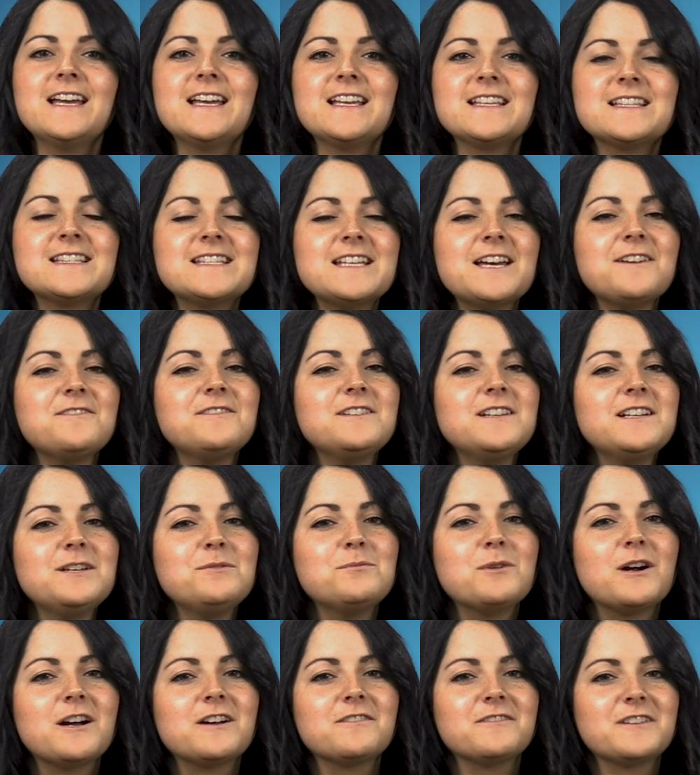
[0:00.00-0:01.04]
it's
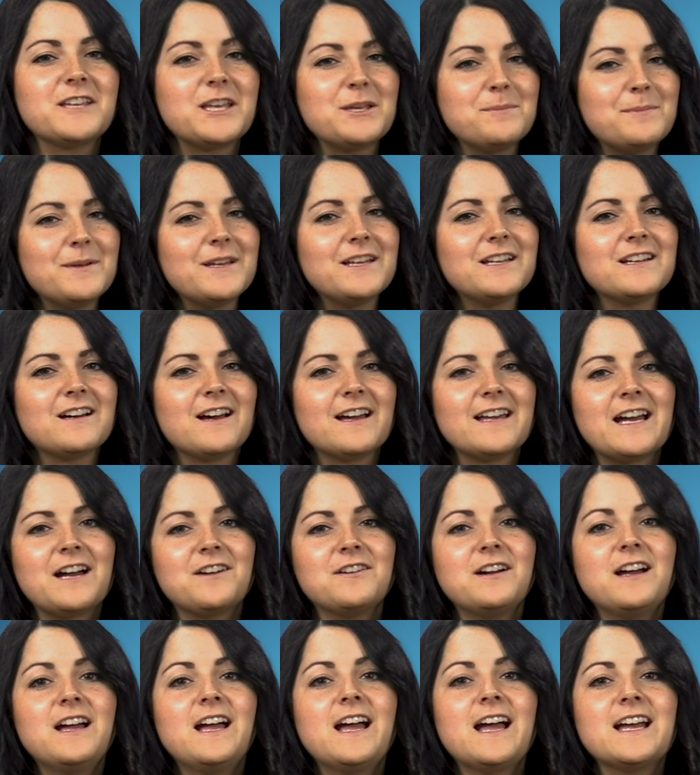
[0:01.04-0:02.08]
definitely worth keeping an eye
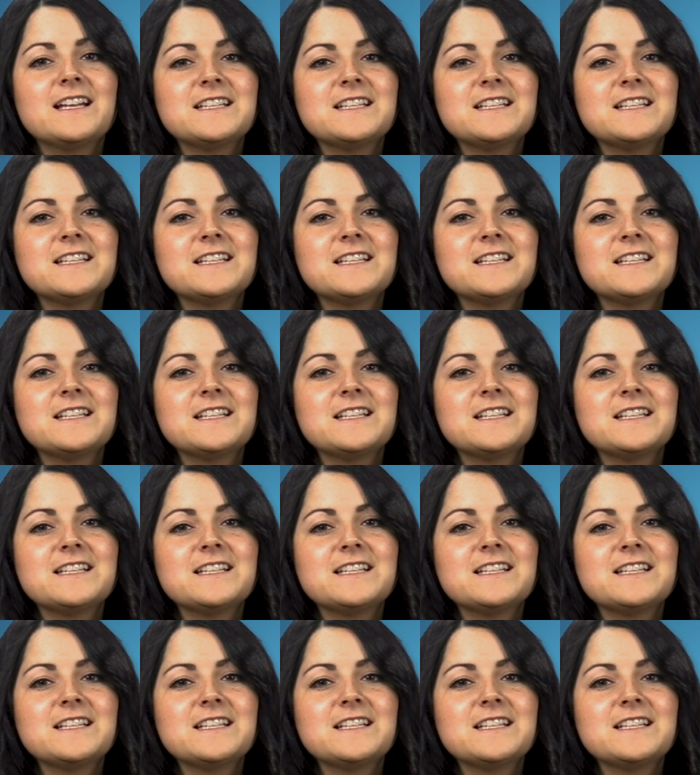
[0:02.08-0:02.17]
out